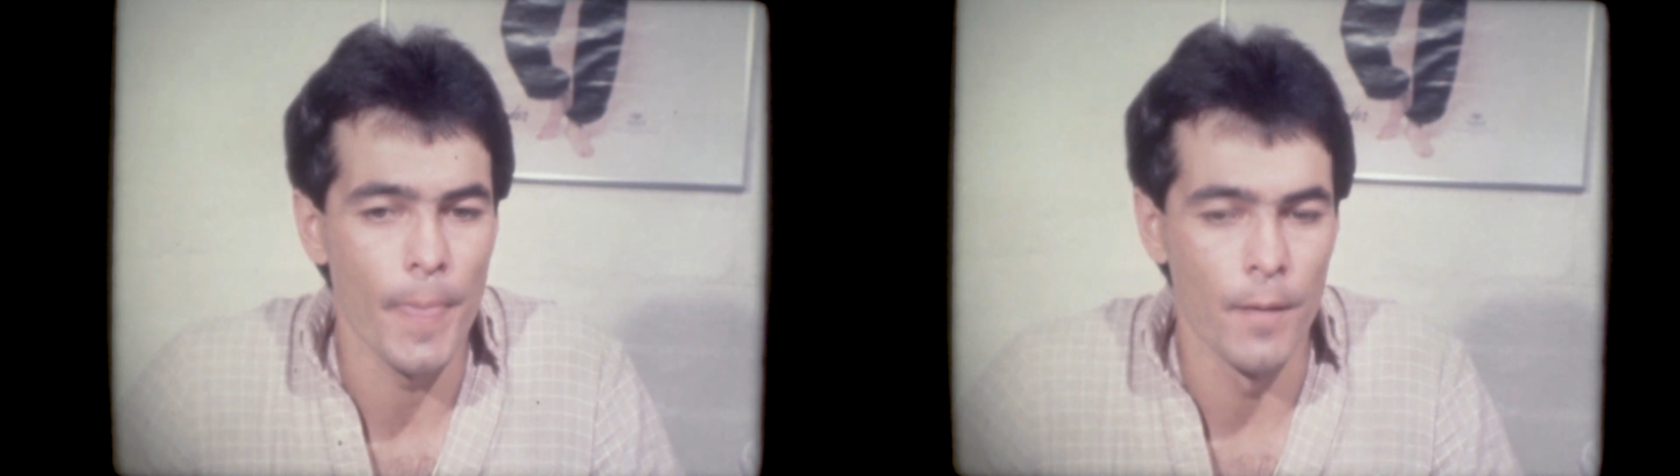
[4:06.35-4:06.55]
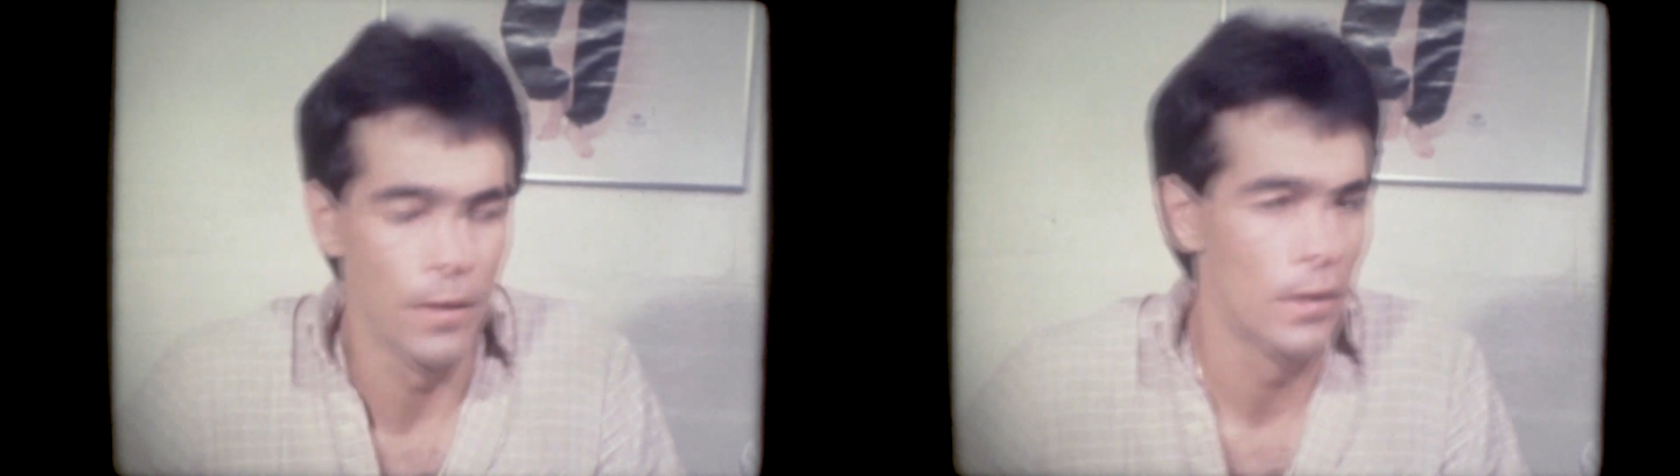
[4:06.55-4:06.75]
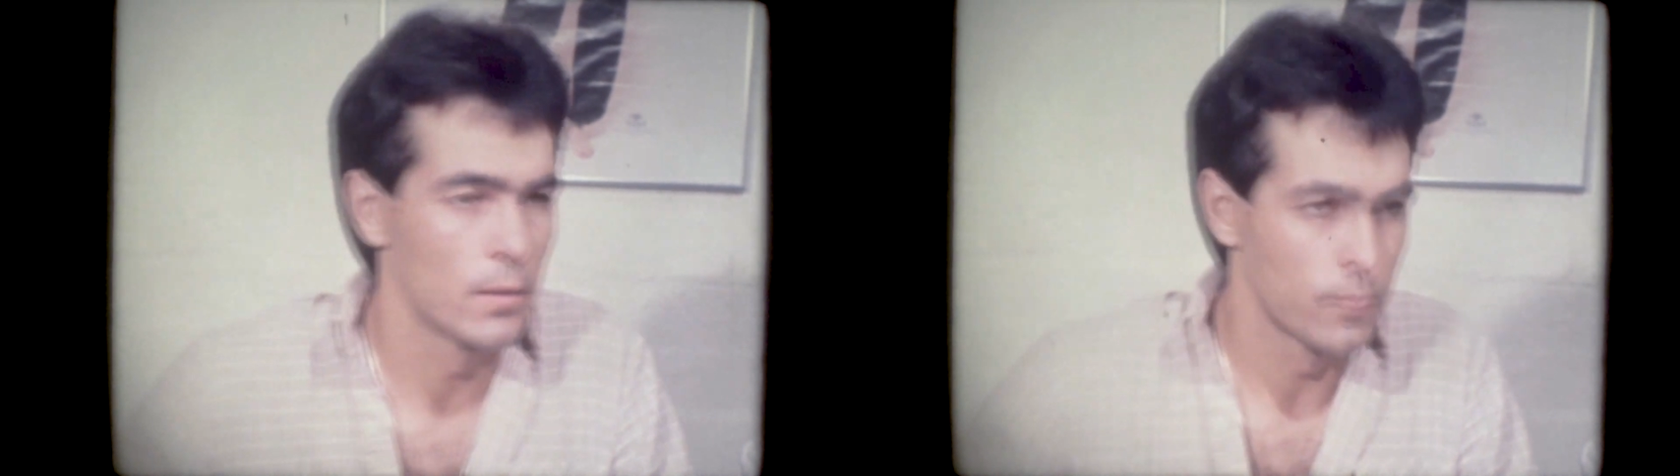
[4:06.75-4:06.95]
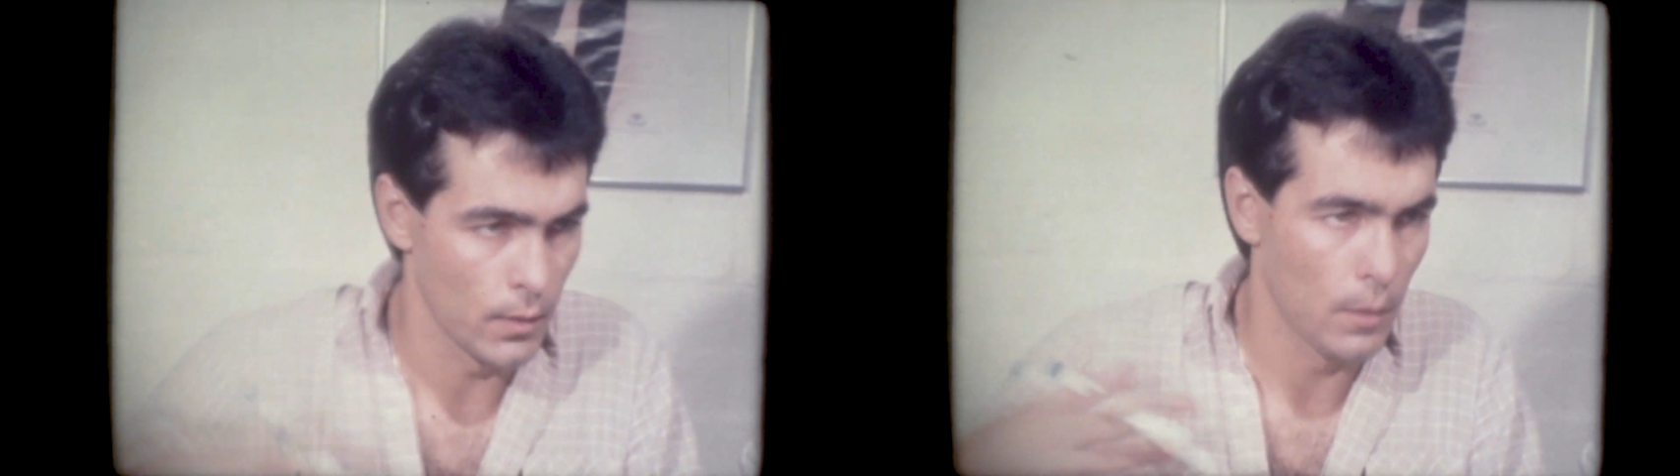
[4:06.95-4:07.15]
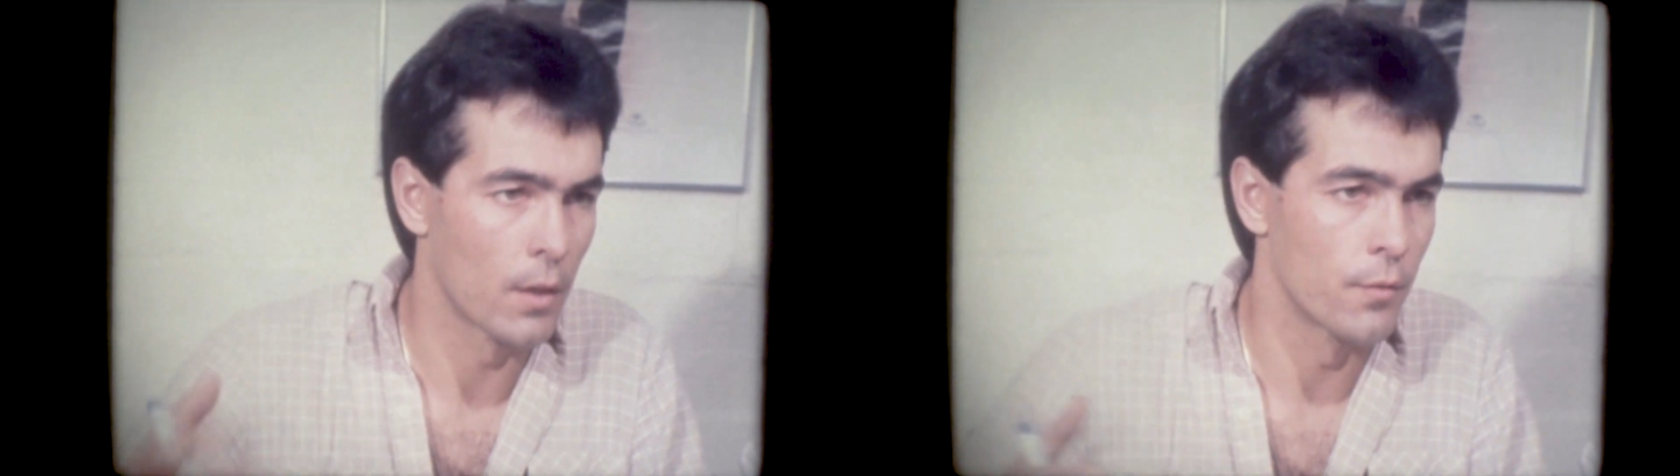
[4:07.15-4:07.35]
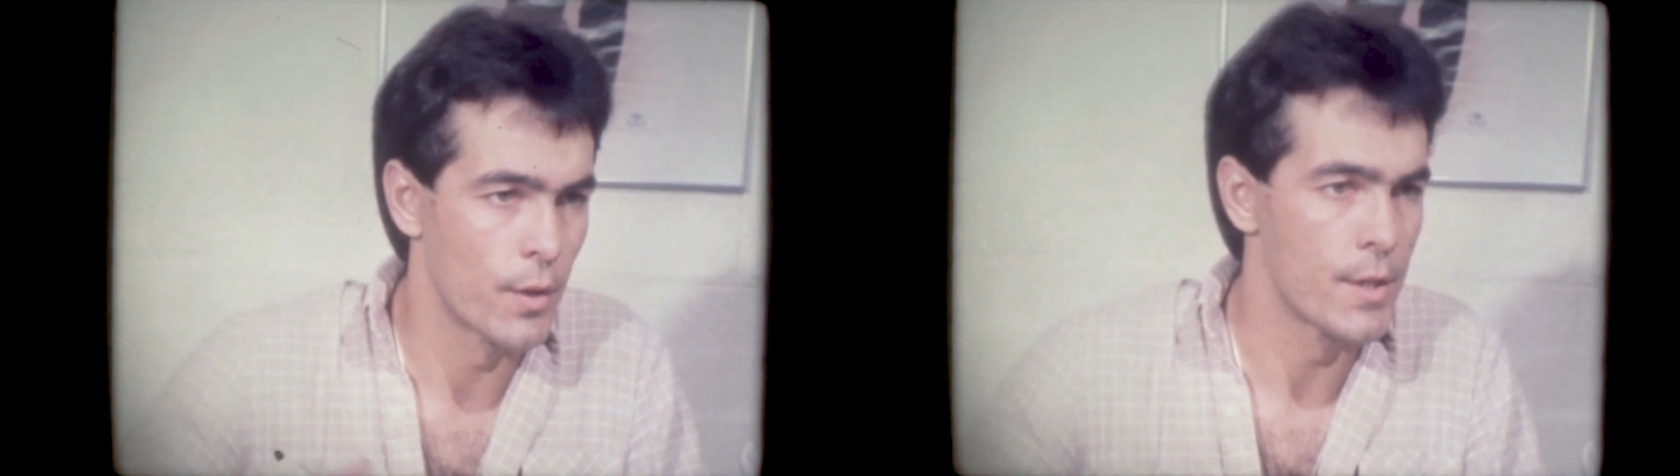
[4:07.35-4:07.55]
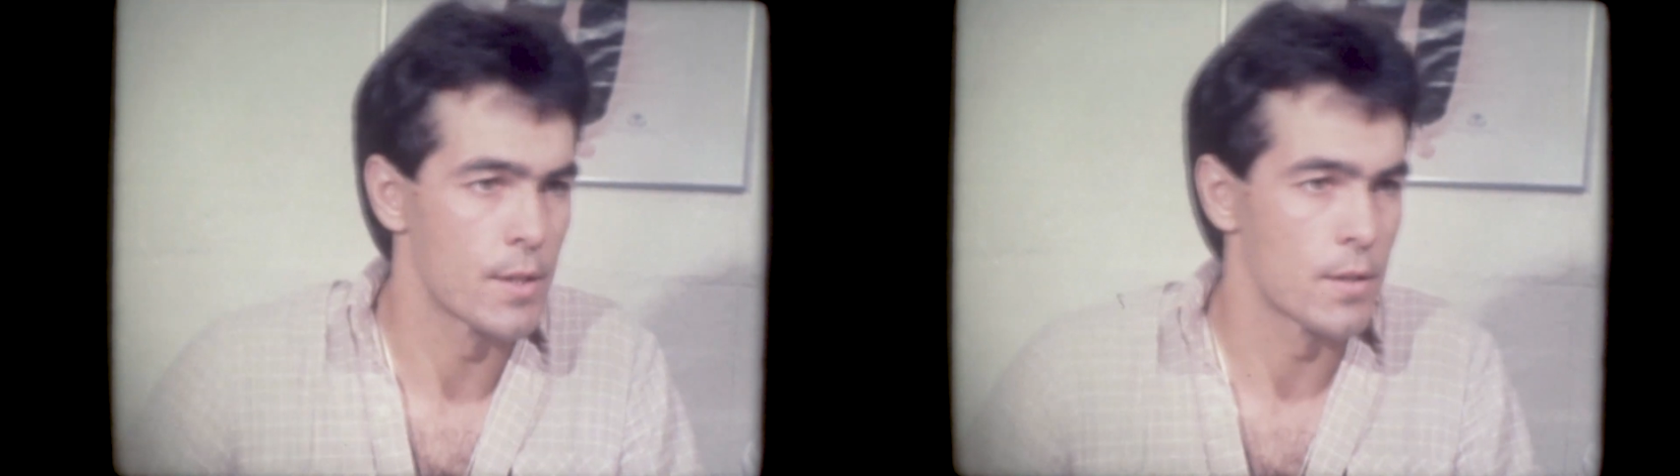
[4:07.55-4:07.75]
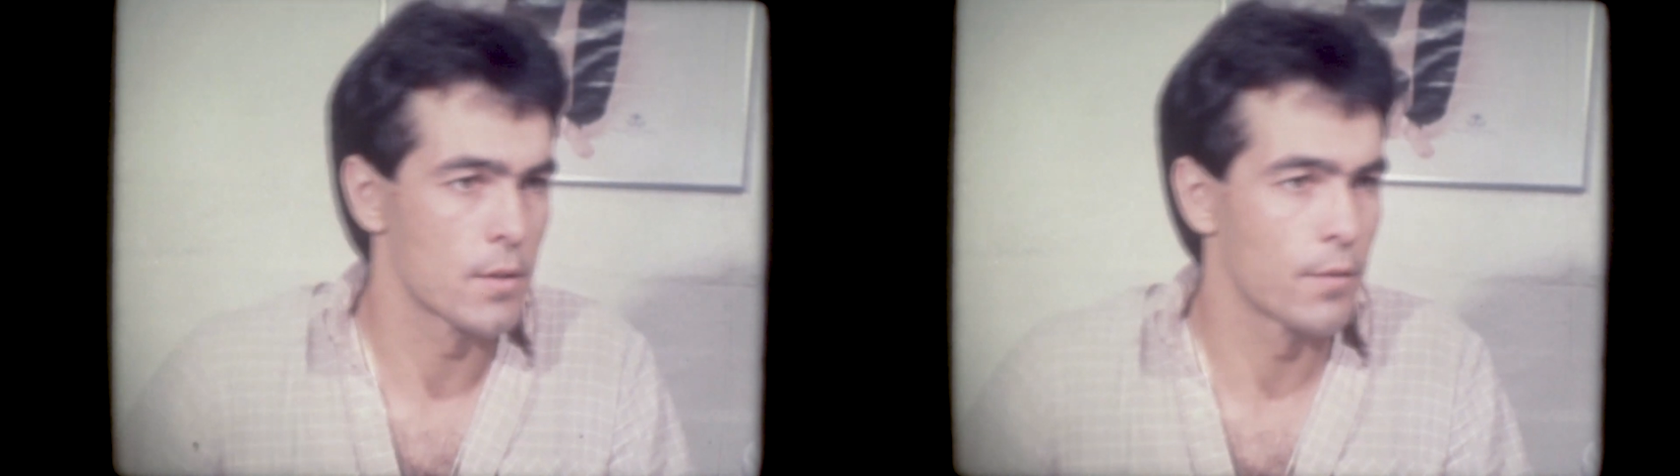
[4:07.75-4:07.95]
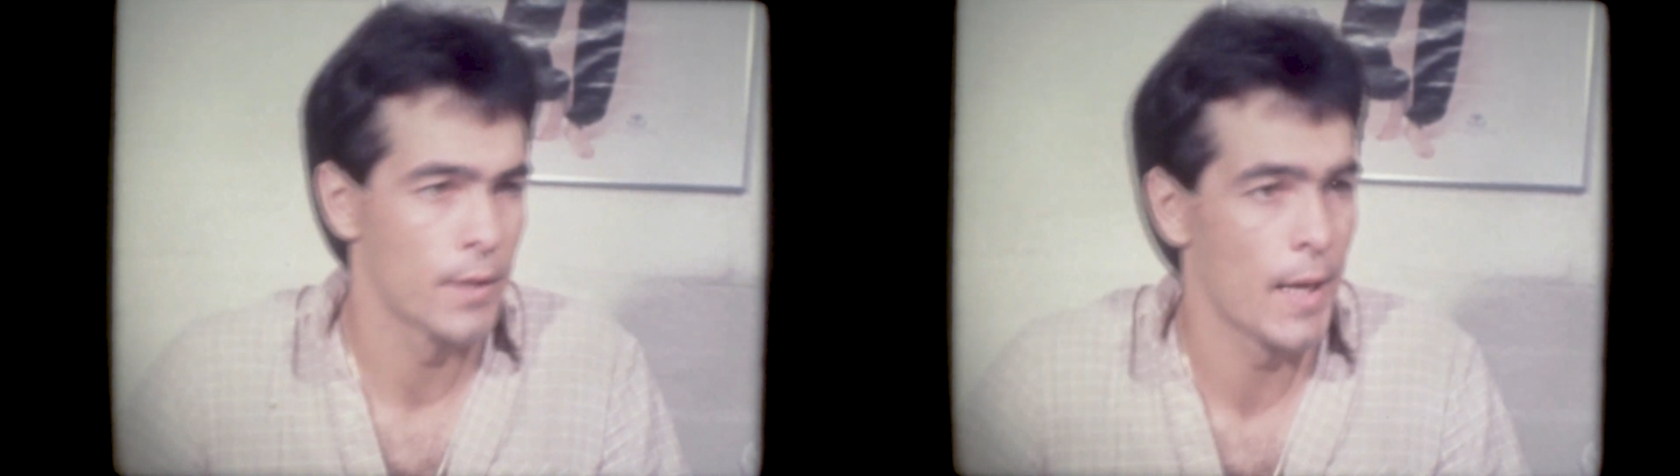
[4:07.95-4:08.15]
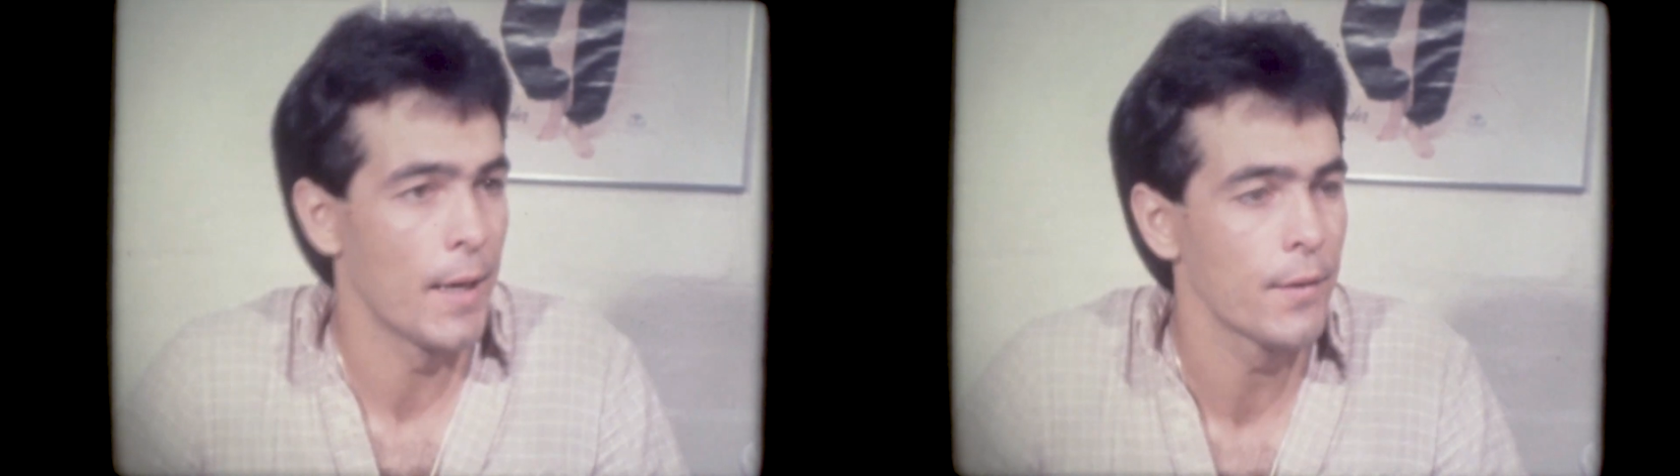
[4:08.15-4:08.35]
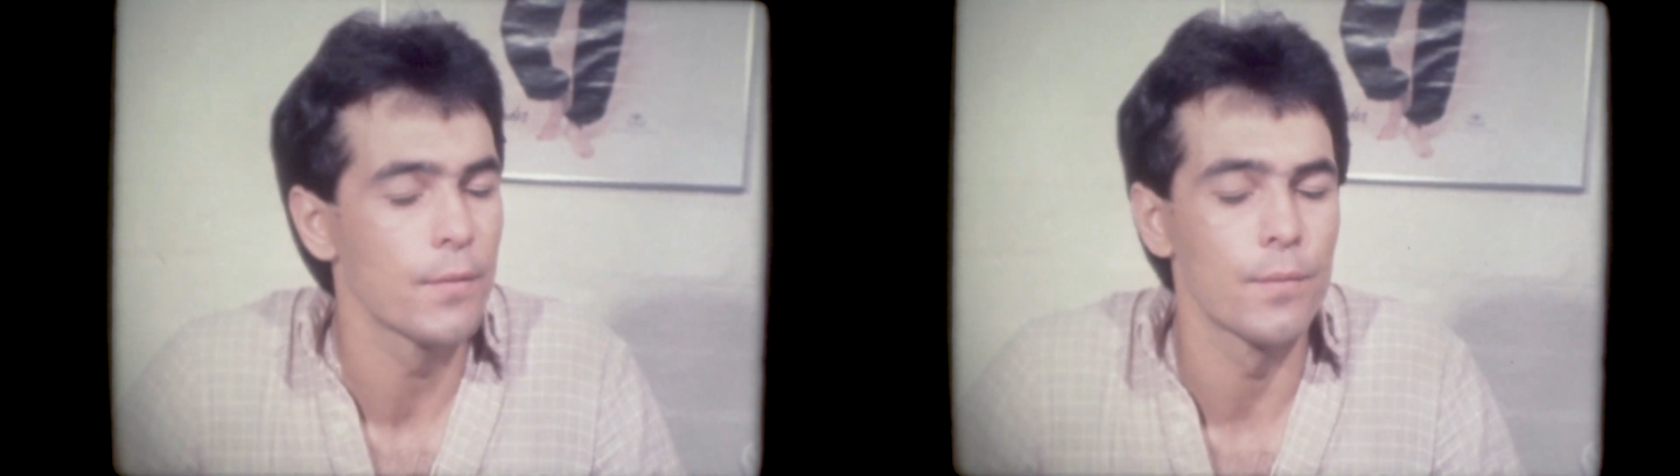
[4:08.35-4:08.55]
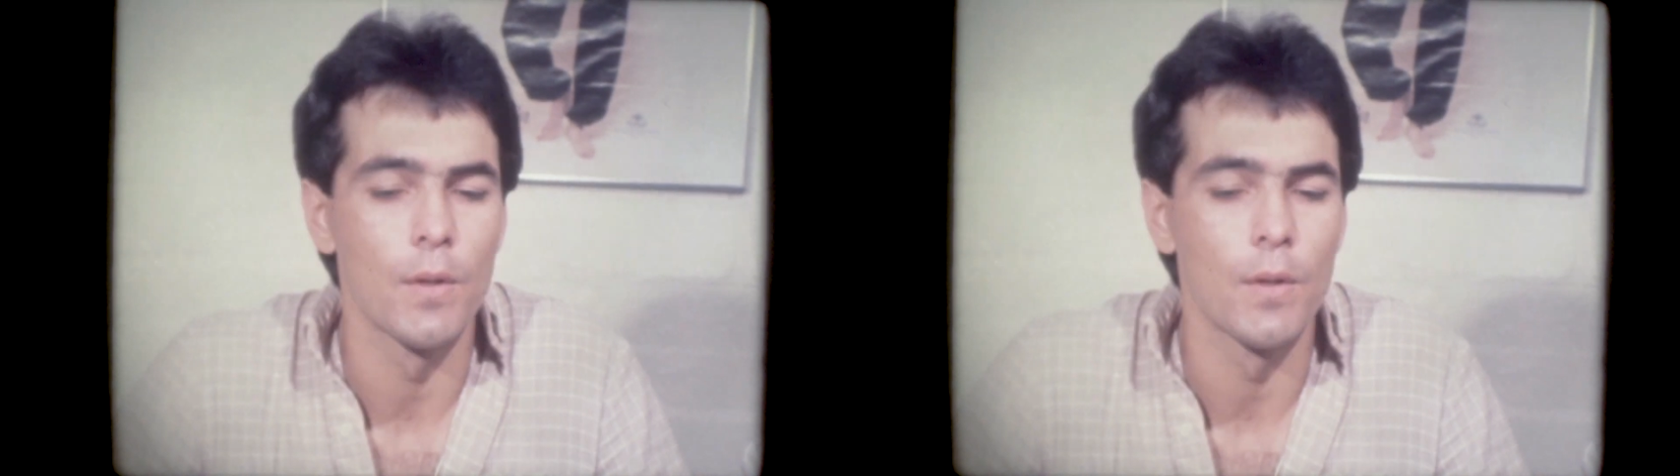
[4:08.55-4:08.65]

there are a lot of reasons for that.